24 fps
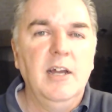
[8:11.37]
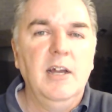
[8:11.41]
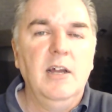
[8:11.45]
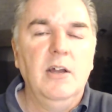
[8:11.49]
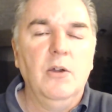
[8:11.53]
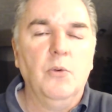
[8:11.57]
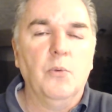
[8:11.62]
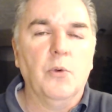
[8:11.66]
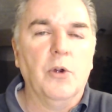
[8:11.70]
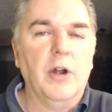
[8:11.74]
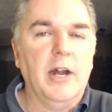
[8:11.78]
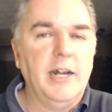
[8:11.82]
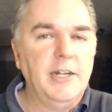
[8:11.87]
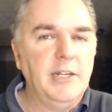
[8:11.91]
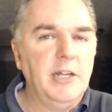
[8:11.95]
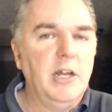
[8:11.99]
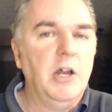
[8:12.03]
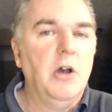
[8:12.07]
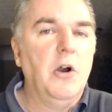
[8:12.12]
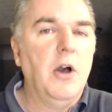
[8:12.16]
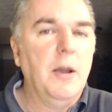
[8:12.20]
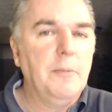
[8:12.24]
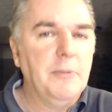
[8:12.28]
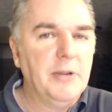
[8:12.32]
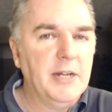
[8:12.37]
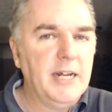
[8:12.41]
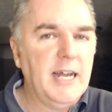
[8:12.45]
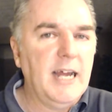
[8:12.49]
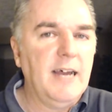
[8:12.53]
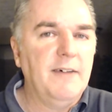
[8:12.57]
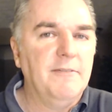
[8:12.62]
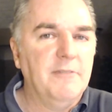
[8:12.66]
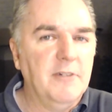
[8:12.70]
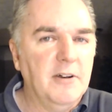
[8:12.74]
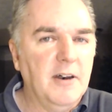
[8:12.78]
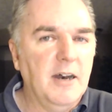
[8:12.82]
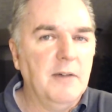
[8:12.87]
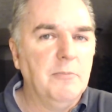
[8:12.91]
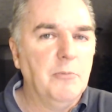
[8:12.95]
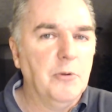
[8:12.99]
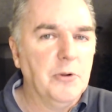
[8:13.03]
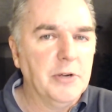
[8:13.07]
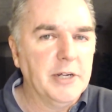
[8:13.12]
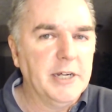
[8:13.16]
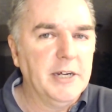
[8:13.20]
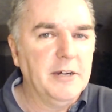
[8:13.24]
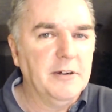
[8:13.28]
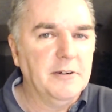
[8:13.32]
where I know I'm going to have a lot
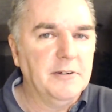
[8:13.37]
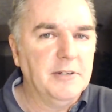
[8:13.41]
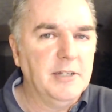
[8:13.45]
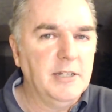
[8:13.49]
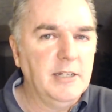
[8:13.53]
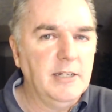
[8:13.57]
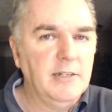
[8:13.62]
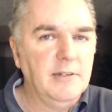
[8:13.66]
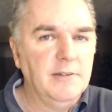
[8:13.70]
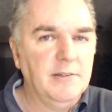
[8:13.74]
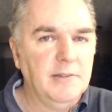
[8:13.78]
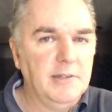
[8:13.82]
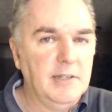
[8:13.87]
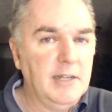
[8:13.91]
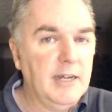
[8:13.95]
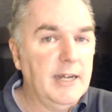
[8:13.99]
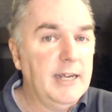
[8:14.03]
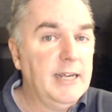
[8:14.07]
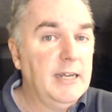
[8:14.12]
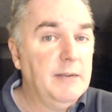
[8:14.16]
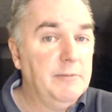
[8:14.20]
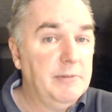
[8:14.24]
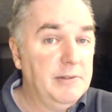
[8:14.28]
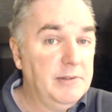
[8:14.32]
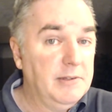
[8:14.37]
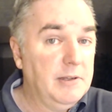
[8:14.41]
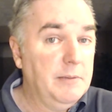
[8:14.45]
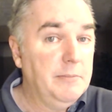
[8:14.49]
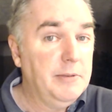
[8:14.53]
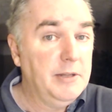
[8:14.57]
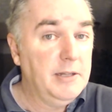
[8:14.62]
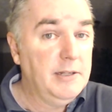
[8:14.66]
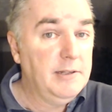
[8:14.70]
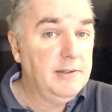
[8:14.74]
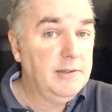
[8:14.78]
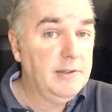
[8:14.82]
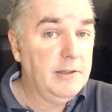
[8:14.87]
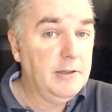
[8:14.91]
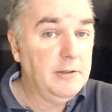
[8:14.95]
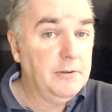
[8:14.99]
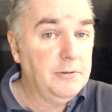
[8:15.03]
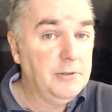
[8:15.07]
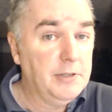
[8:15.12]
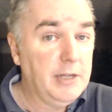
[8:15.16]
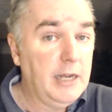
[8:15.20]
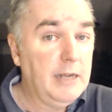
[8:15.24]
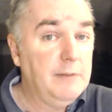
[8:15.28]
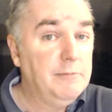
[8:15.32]
more guarantees than I am in some of these other
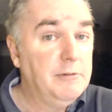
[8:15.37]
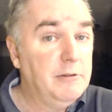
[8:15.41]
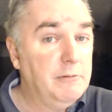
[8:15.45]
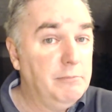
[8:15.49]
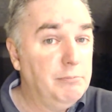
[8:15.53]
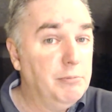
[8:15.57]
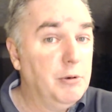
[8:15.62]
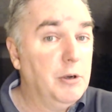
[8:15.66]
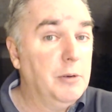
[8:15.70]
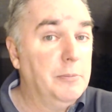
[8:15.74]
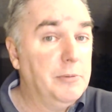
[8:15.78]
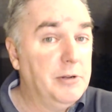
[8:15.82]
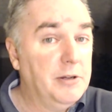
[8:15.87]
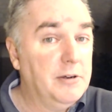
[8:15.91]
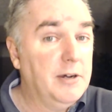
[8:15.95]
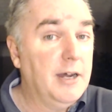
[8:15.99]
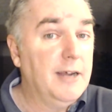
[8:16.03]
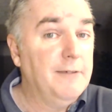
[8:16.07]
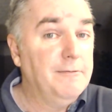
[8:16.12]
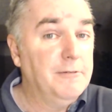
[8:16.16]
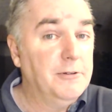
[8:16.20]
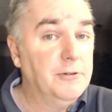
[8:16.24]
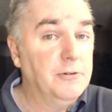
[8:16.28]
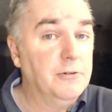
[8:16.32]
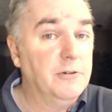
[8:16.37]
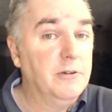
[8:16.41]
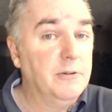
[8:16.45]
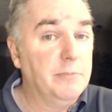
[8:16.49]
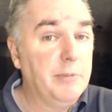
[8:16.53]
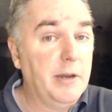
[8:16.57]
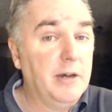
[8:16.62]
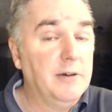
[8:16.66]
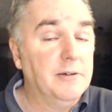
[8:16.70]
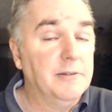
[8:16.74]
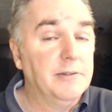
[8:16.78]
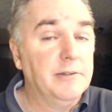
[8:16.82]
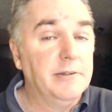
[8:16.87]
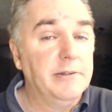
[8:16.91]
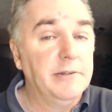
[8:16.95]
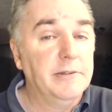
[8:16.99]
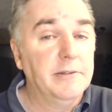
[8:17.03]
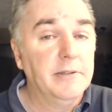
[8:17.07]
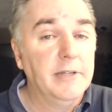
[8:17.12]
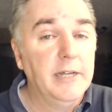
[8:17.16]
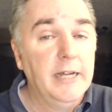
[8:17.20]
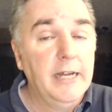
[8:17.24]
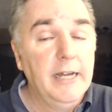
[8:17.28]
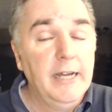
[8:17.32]
types of permanent life insurance policies.
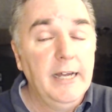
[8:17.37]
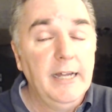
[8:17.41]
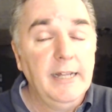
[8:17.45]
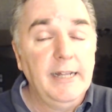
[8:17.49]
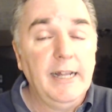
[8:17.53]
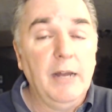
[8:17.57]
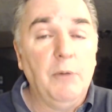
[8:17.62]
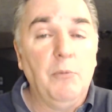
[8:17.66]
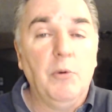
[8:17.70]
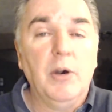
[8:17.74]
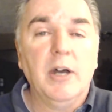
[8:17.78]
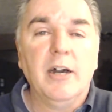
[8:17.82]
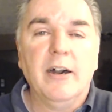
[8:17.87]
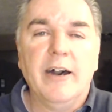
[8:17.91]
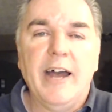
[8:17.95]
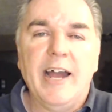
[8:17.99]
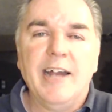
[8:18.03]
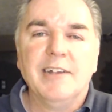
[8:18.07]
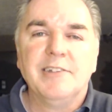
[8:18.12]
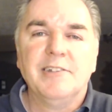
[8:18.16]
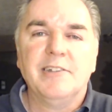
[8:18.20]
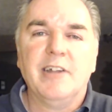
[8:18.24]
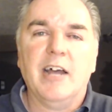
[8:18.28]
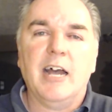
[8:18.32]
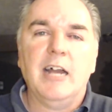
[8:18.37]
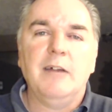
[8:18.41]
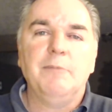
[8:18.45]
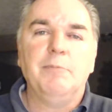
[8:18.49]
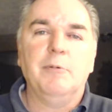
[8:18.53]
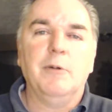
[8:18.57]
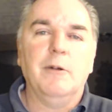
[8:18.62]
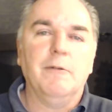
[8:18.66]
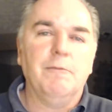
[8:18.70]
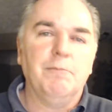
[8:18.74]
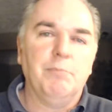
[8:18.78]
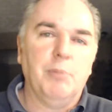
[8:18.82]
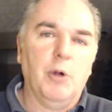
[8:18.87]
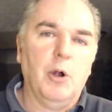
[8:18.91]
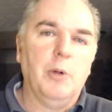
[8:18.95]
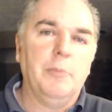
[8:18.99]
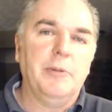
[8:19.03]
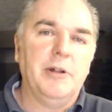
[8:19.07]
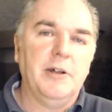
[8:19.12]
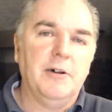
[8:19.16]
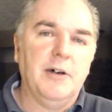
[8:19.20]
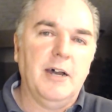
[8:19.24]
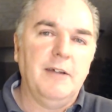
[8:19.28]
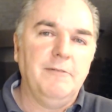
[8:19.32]
Now, one last type of
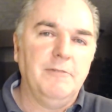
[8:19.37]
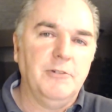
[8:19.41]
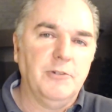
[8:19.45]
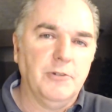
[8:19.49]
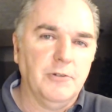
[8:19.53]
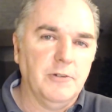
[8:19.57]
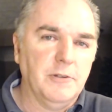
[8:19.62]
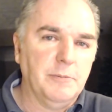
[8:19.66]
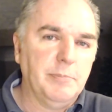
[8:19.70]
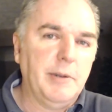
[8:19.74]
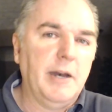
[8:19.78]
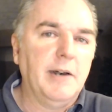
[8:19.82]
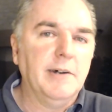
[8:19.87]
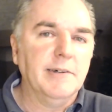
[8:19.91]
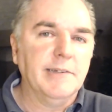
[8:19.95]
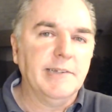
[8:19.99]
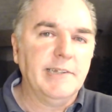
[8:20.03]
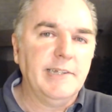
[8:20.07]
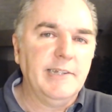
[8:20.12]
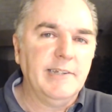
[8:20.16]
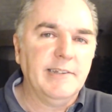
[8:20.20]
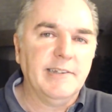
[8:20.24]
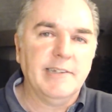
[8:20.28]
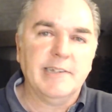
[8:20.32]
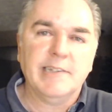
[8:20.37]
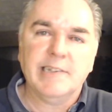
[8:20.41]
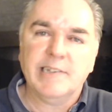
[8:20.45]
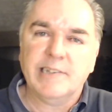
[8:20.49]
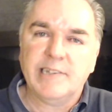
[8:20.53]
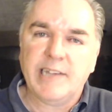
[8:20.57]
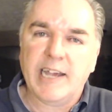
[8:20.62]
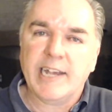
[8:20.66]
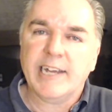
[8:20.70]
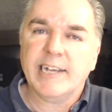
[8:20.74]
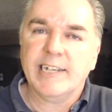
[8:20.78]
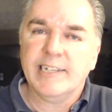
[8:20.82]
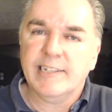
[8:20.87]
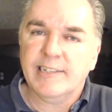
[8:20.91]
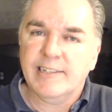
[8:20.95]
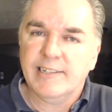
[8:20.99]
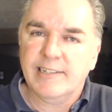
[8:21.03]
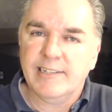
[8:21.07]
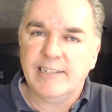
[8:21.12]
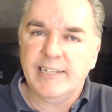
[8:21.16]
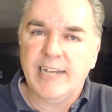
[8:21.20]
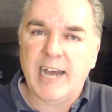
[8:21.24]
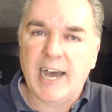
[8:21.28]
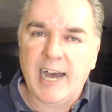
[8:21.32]
permanent life insurance policy is a second
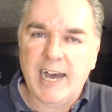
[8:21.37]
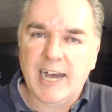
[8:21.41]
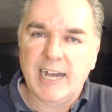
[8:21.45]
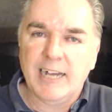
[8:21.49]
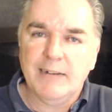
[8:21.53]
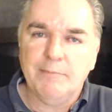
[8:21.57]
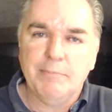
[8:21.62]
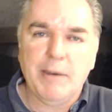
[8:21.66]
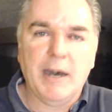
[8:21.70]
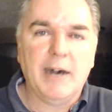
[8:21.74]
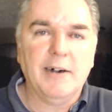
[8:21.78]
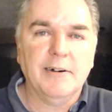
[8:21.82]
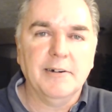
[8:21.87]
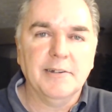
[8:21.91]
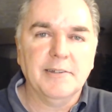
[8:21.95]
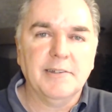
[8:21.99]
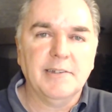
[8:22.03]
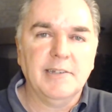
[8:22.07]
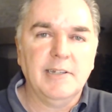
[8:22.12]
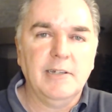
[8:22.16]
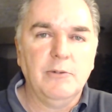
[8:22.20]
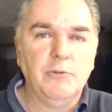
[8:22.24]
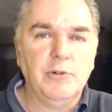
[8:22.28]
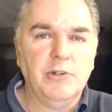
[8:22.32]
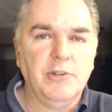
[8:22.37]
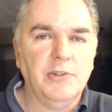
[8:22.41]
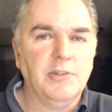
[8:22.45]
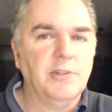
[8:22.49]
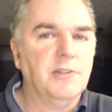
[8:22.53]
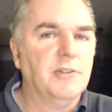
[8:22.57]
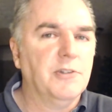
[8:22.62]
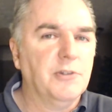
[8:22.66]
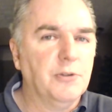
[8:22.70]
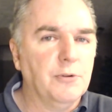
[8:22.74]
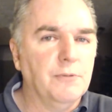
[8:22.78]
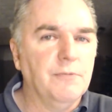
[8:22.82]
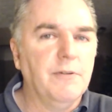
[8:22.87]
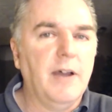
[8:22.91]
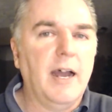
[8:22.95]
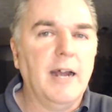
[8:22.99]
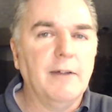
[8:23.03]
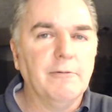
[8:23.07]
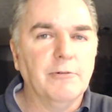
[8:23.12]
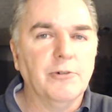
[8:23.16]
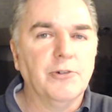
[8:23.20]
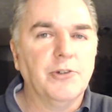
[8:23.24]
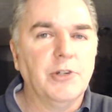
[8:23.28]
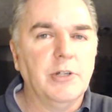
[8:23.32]
to die policy, which is a
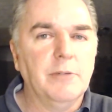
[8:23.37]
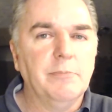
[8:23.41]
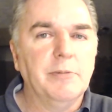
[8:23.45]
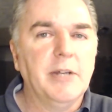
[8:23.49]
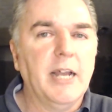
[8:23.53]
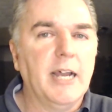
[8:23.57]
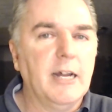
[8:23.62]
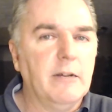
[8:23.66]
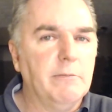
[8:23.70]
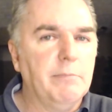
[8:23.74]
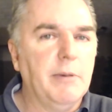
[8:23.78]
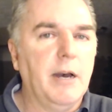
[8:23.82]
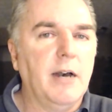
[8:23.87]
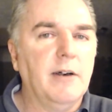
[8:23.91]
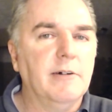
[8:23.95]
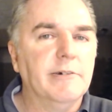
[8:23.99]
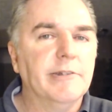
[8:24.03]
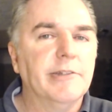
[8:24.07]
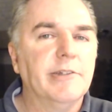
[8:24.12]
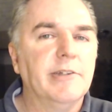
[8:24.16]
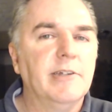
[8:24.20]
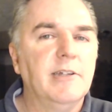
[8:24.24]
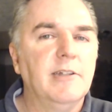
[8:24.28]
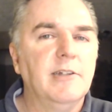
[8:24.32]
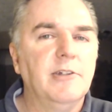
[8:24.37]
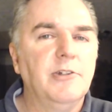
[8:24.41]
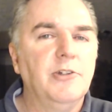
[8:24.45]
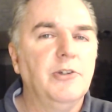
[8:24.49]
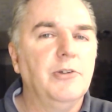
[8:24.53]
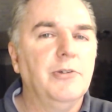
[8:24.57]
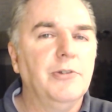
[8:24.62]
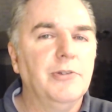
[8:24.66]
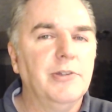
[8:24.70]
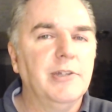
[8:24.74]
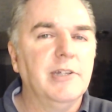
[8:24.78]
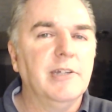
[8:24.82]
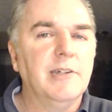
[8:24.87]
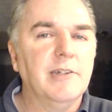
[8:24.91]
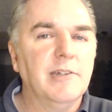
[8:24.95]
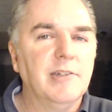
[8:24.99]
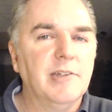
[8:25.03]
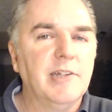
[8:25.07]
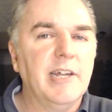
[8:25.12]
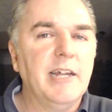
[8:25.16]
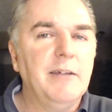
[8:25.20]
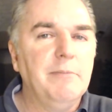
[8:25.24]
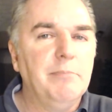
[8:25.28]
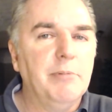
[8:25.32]
survivorship kind of policy that's used in
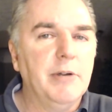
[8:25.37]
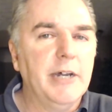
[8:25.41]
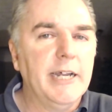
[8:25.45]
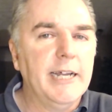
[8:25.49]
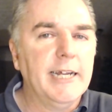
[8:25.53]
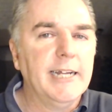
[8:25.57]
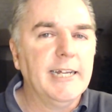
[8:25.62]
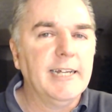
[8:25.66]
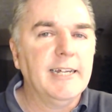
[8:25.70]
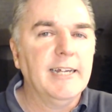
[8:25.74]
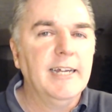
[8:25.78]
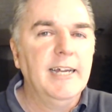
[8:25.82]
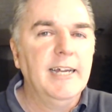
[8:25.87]
estate planning.